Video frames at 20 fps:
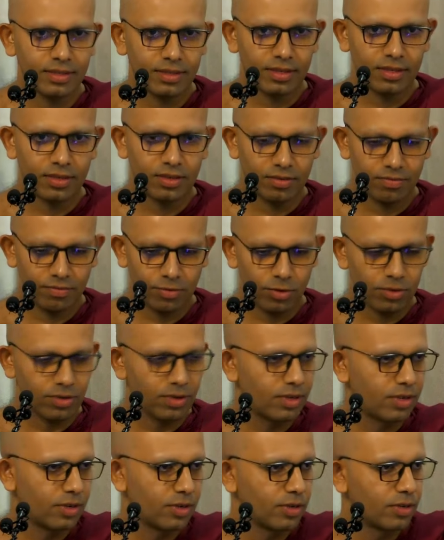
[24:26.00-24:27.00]

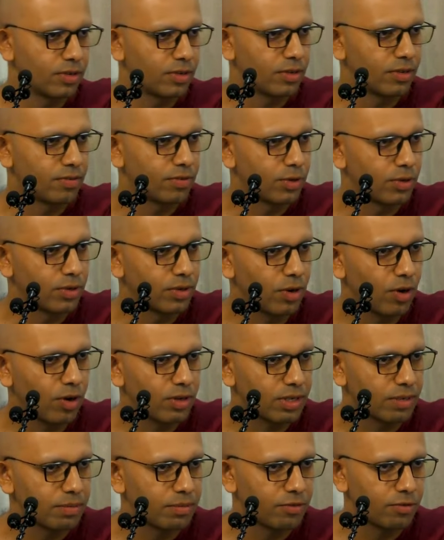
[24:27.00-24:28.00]
Unfortunately, you know, if you'd
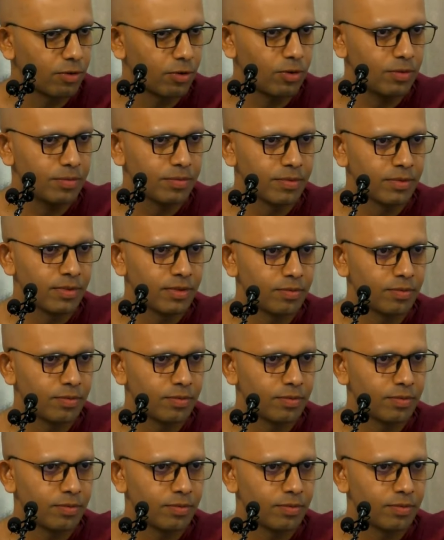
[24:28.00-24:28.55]
caught it before,